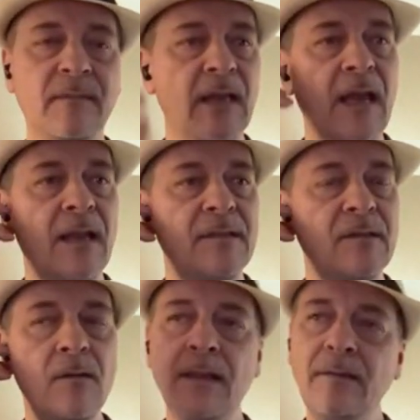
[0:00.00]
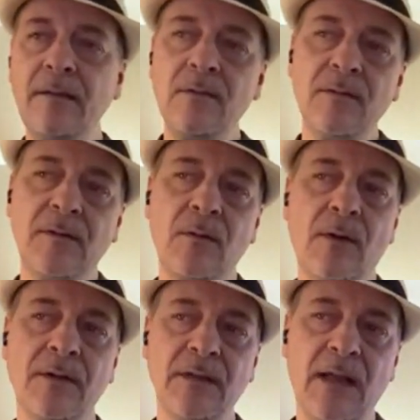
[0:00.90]
And I said, okay, that's an interesting
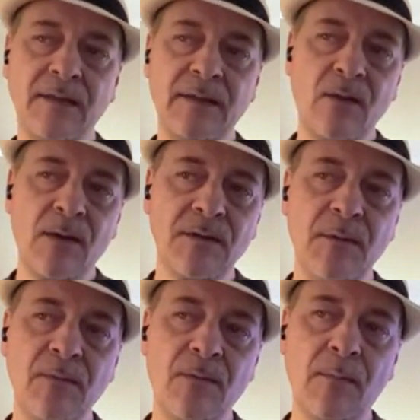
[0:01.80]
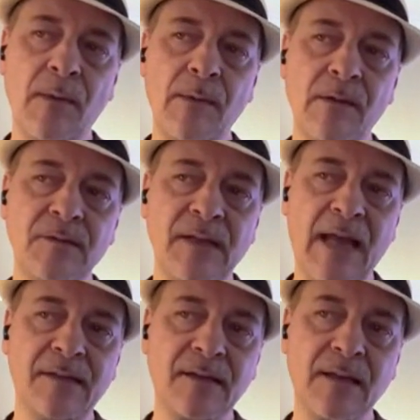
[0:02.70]
question. I asked that question before. Maybe I'll just
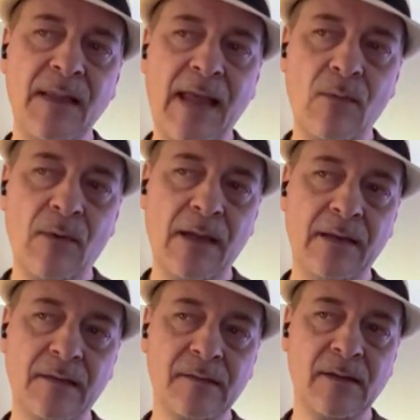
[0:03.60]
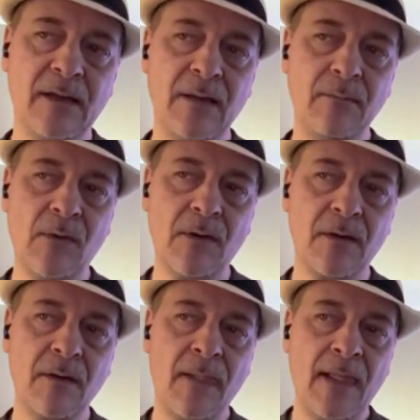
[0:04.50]
ask it that way next
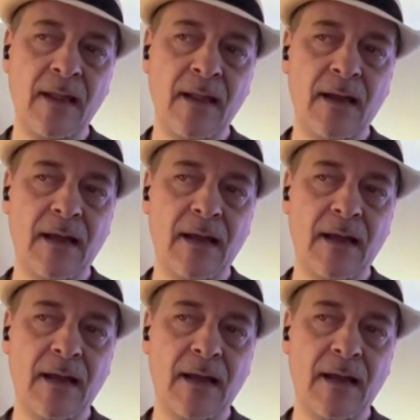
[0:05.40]
time.